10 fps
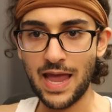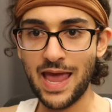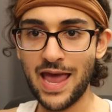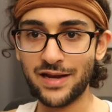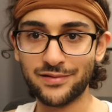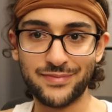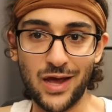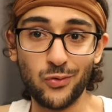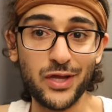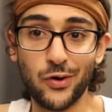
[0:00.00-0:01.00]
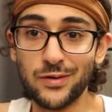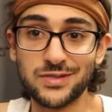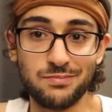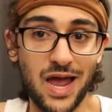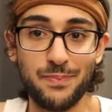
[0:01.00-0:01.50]
And that only
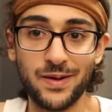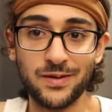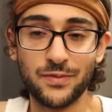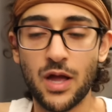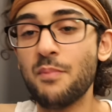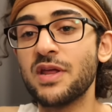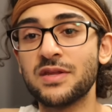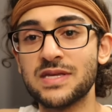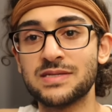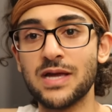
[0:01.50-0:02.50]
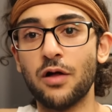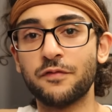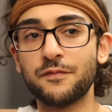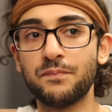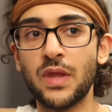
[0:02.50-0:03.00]
hurts, in my opinion, the company
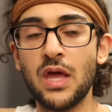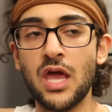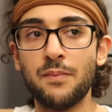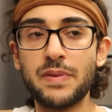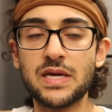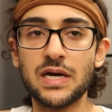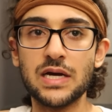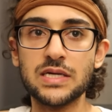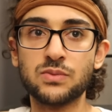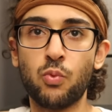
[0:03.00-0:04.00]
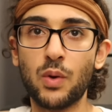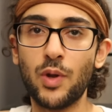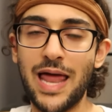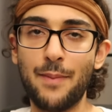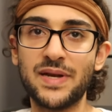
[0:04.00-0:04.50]
itself. Because what
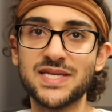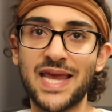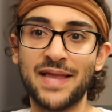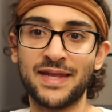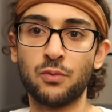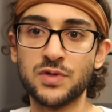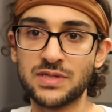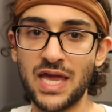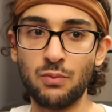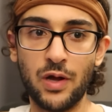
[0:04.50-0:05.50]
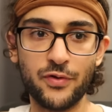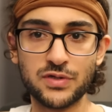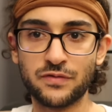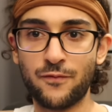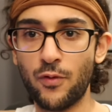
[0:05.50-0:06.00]
will happen is a candidate will say, well,
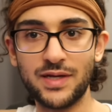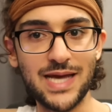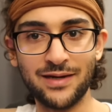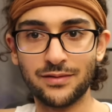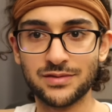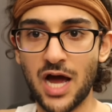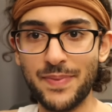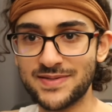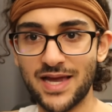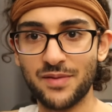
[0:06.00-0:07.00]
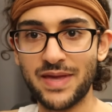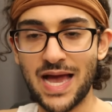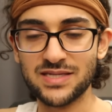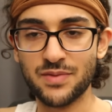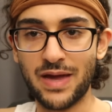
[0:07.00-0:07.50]
there's 40 technical topics I can be
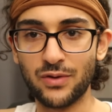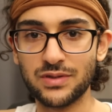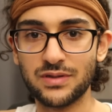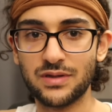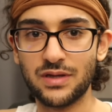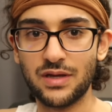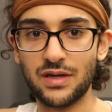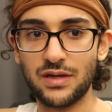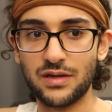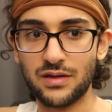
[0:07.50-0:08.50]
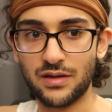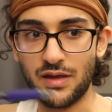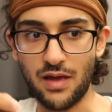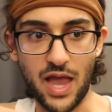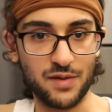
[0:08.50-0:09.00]
asked about.
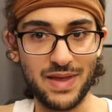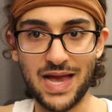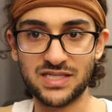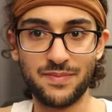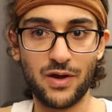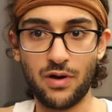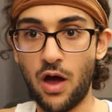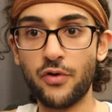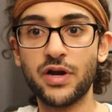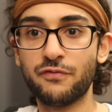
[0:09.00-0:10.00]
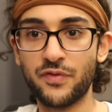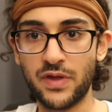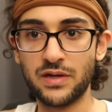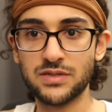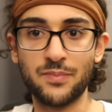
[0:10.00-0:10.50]
I can be asked about 100 different
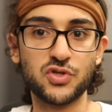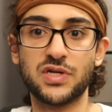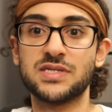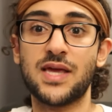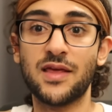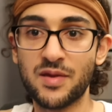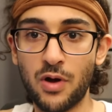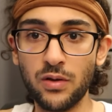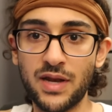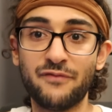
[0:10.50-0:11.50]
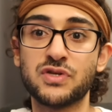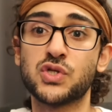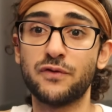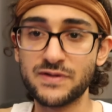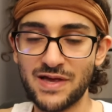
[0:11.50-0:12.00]
things. I'm just going to study them all and have a
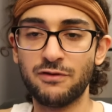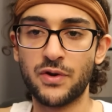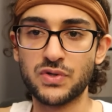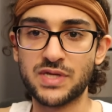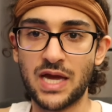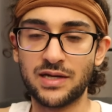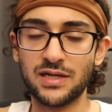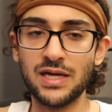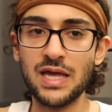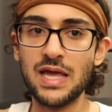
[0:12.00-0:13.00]
surface level understanding.